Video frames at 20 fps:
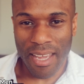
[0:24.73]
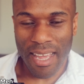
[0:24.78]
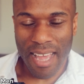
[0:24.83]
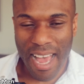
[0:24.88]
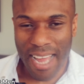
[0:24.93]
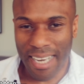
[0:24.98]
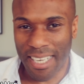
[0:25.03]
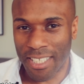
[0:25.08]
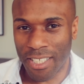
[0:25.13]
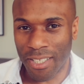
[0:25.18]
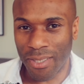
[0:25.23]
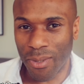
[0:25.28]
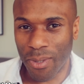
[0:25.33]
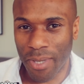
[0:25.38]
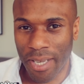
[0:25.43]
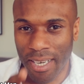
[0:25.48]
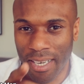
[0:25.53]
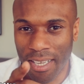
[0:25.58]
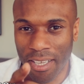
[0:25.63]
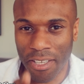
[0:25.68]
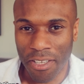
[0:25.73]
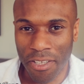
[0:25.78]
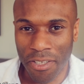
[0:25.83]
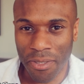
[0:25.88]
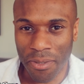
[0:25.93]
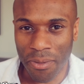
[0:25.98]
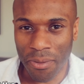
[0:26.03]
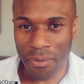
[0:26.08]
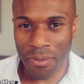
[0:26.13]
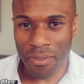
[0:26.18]
and he's looking at
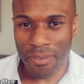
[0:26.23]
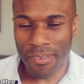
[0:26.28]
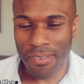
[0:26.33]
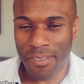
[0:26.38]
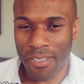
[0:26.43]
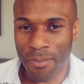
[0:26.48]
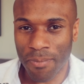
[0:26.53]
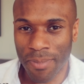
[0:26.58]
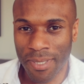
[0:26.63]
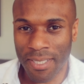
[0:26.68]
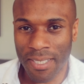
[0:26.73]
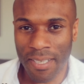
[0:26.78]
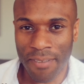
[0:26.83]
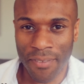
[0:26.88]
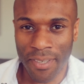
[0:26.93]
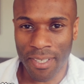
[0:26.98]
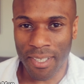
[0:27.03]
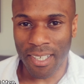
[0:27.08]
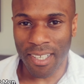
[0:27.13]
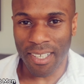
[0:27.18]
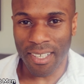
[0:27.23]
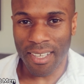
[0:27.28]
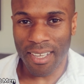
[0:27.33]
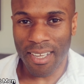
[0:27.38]
you specifically.